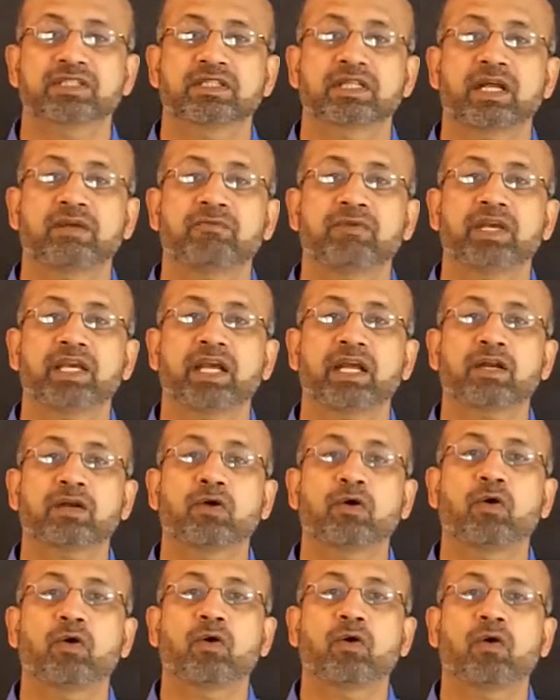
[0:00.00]
that we can
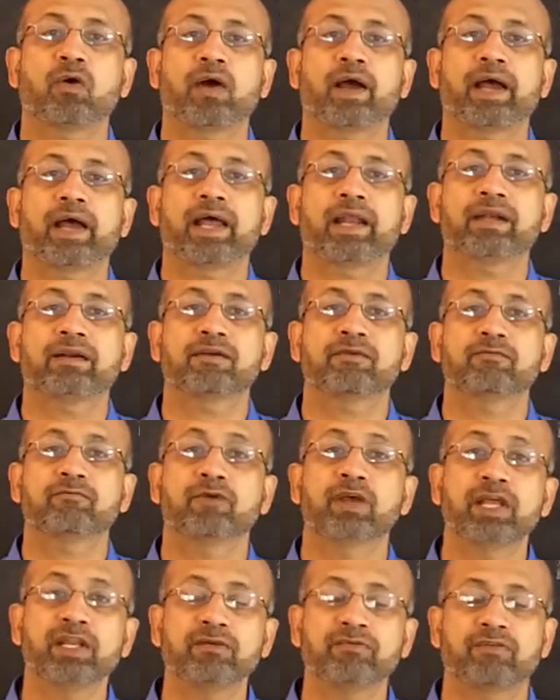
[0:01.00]
go and
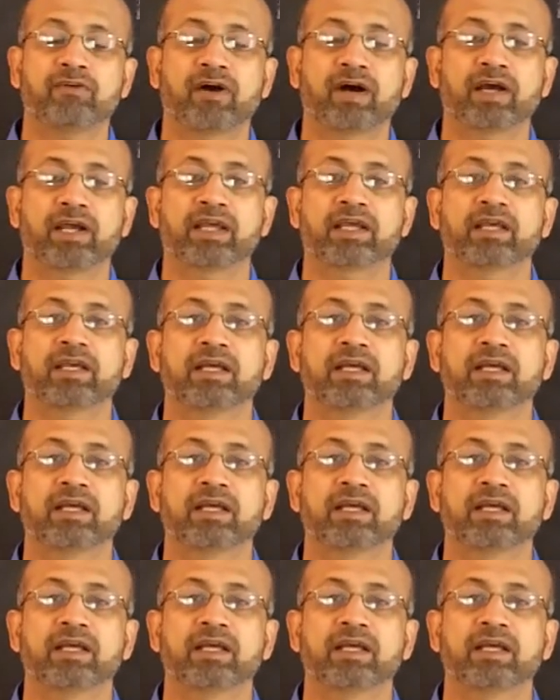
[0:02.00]
verify.